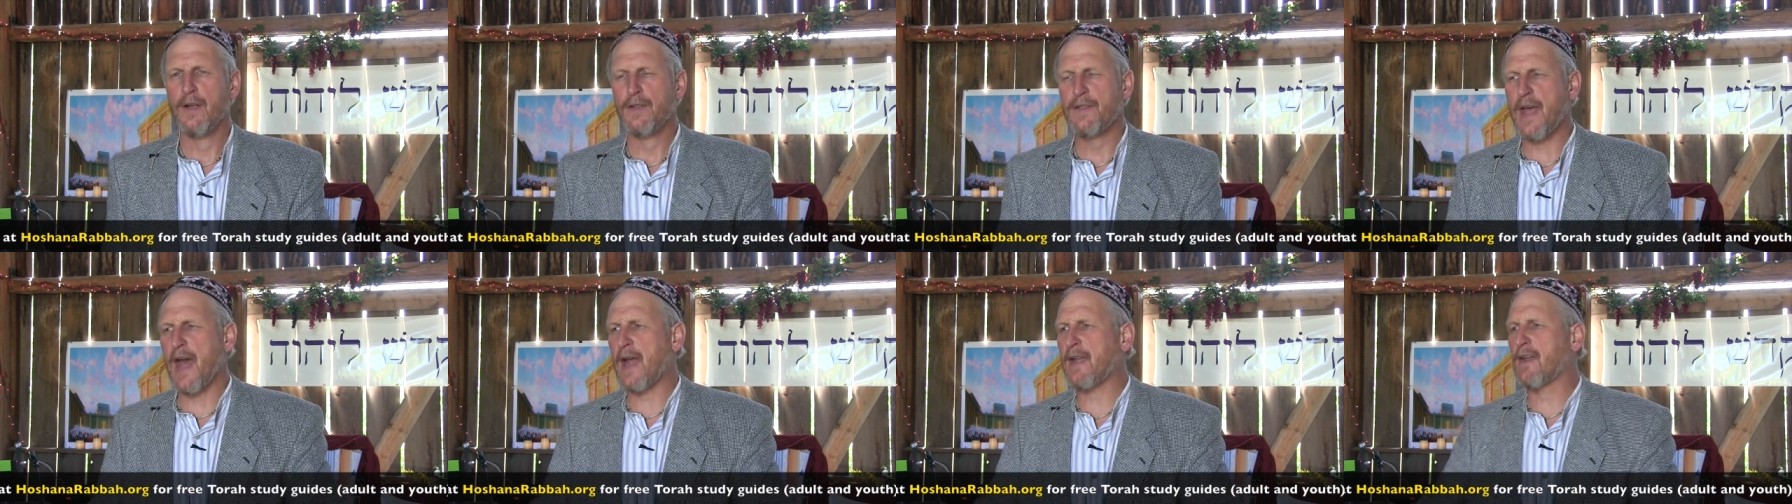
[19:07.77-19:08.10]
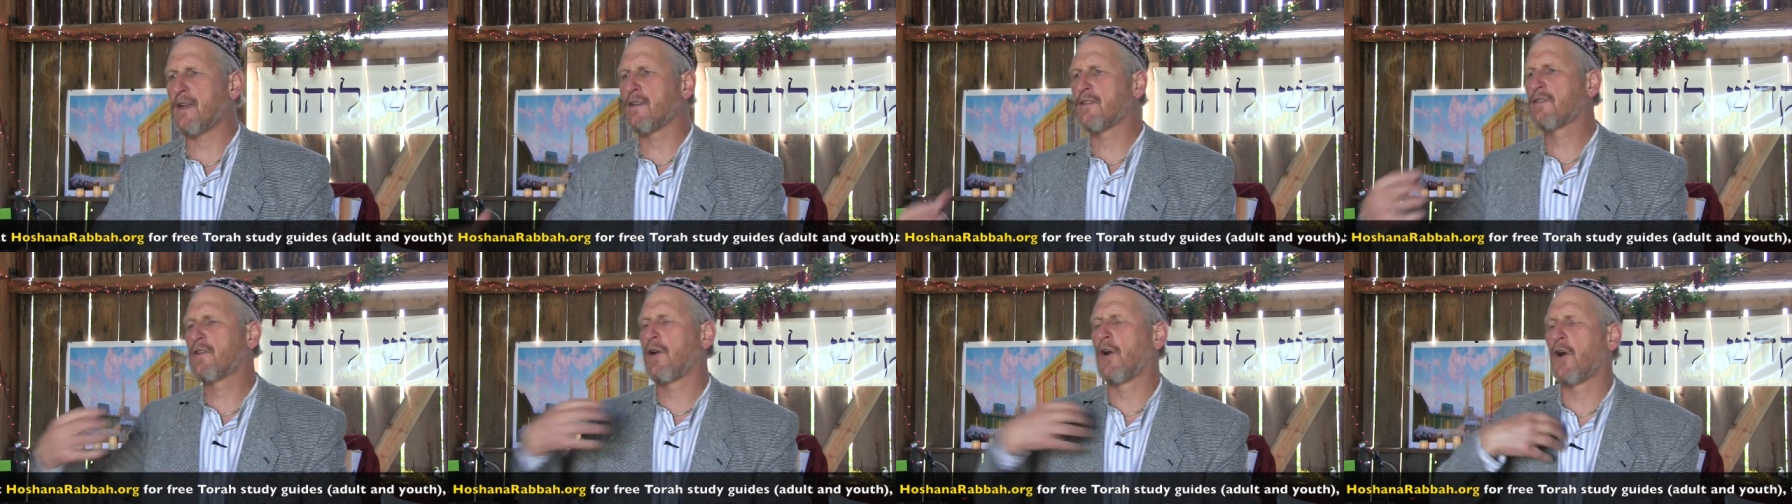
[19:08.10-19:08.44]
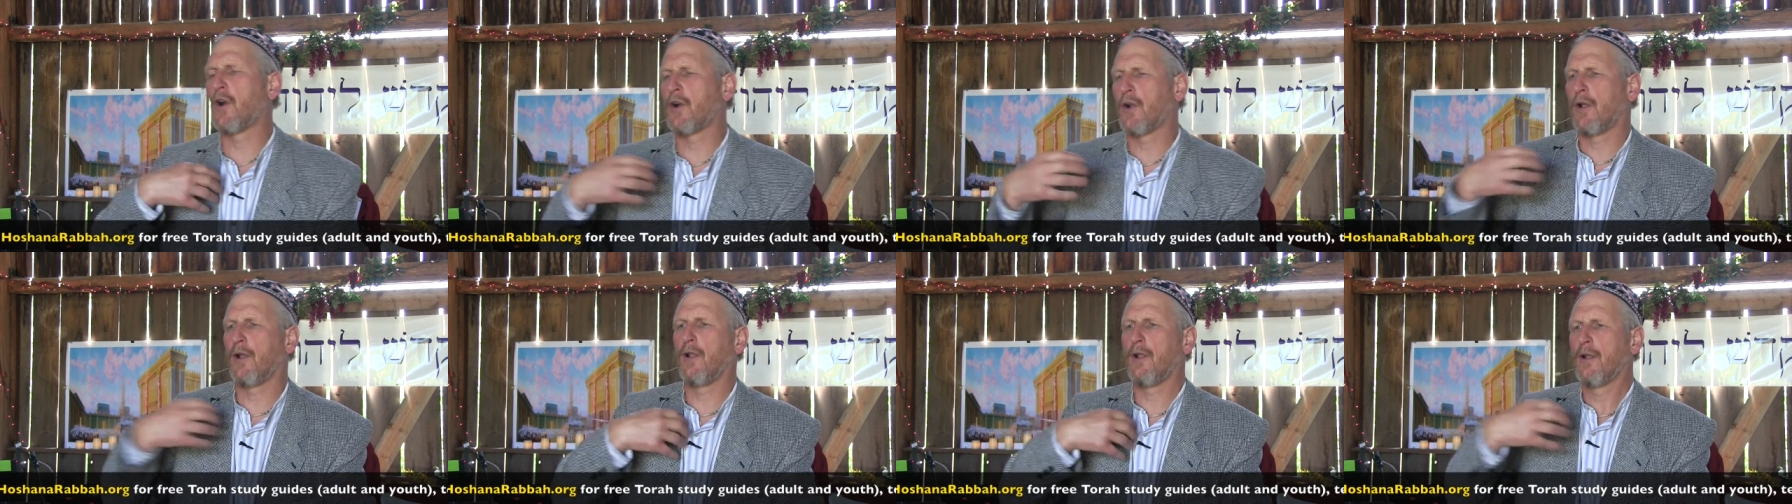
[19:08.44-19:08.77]
that
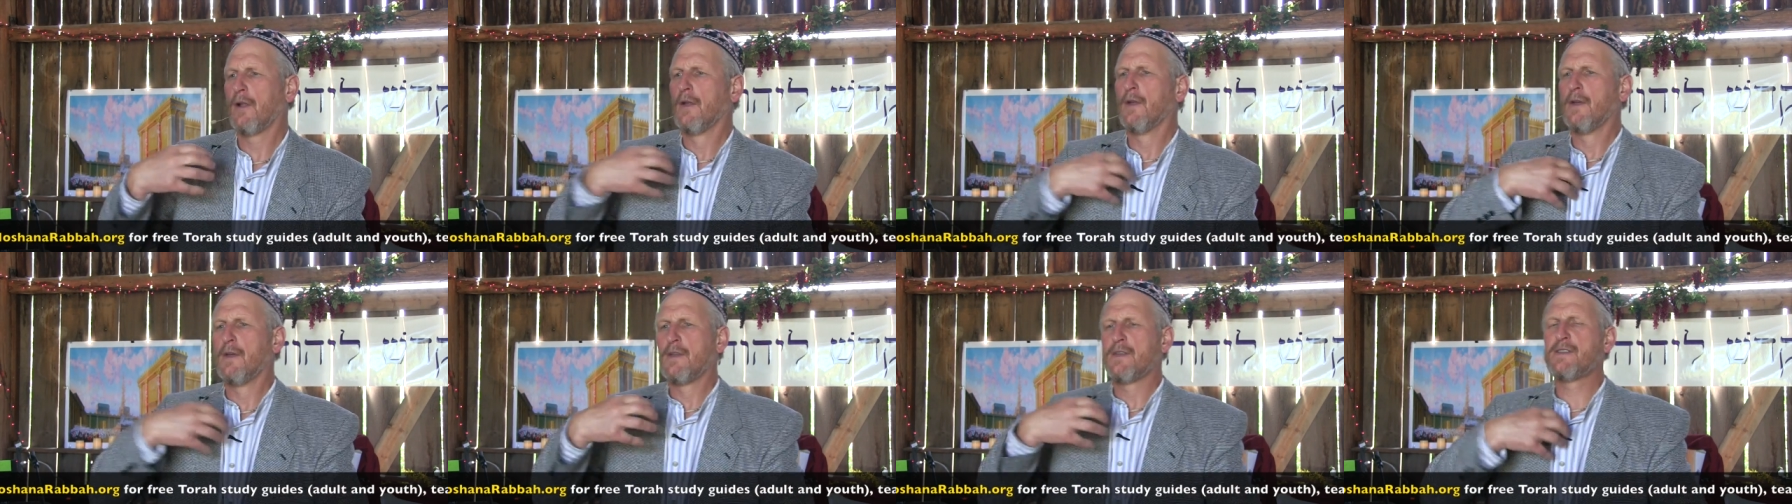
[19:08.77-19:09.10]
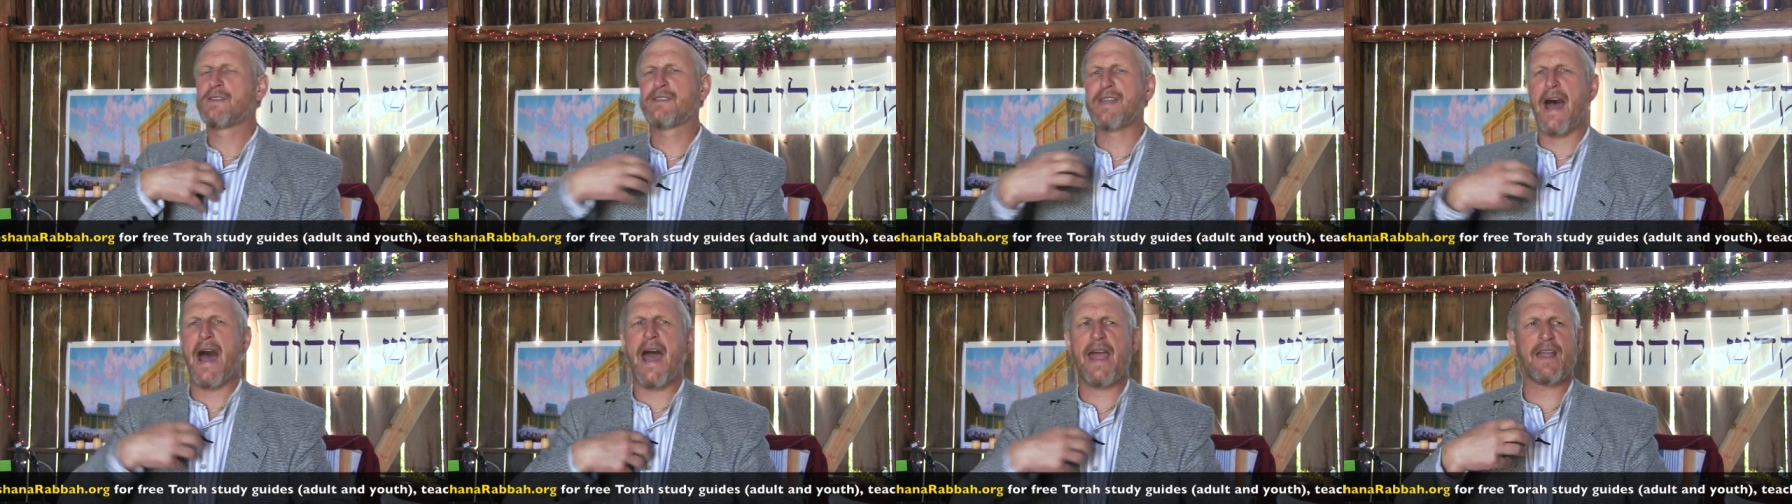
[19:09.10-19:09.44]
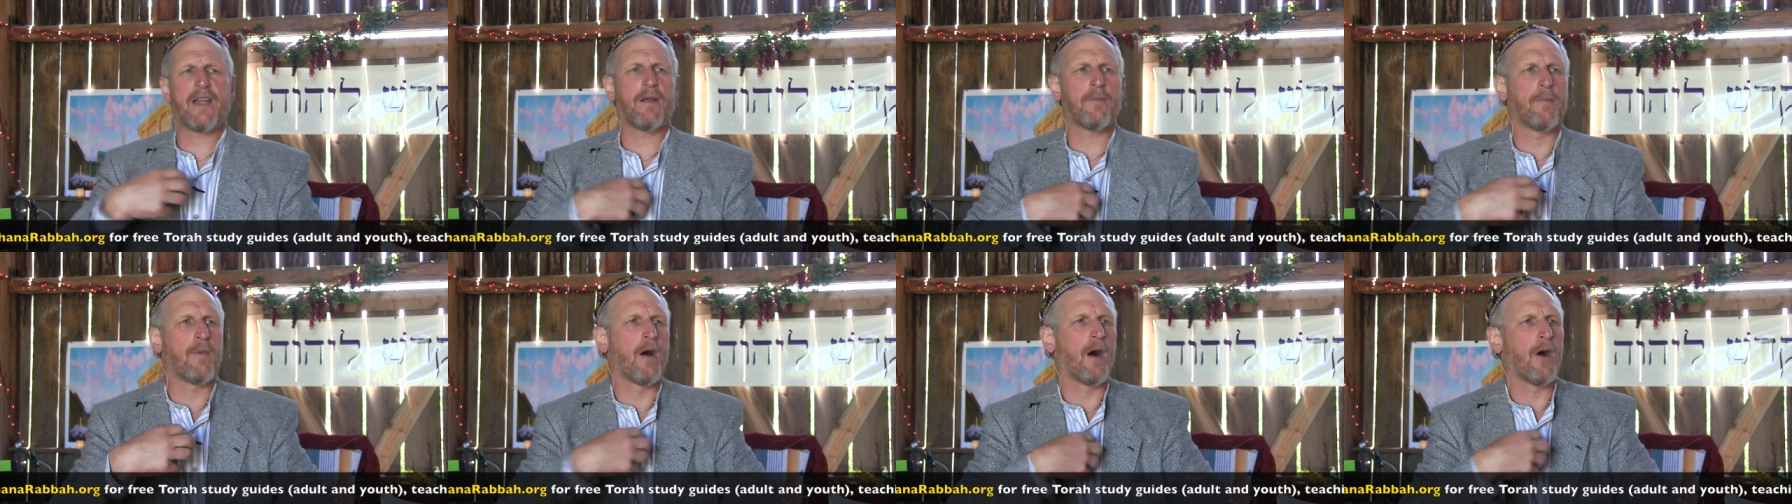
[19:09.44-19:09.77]
internal
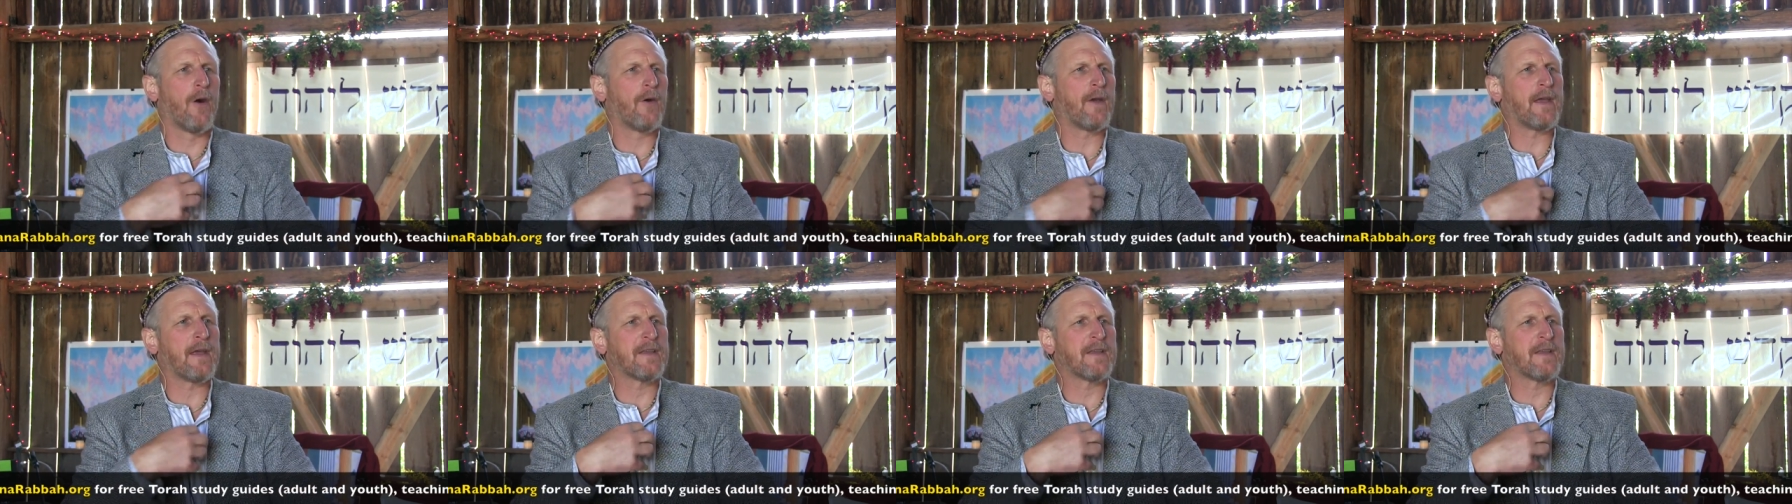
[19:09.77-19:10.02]
dynamo